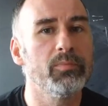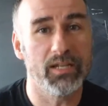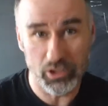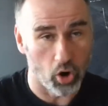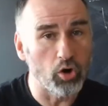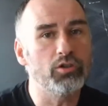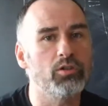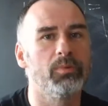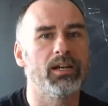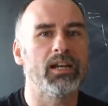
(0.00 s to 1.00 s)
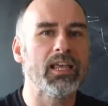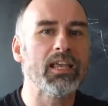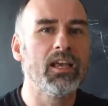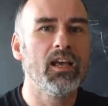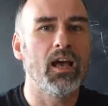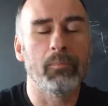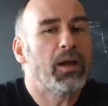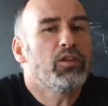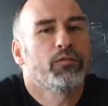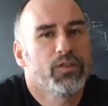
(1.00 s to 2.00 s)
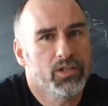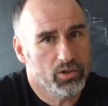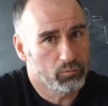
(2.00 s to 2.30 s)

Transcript: is ultimately about the physics of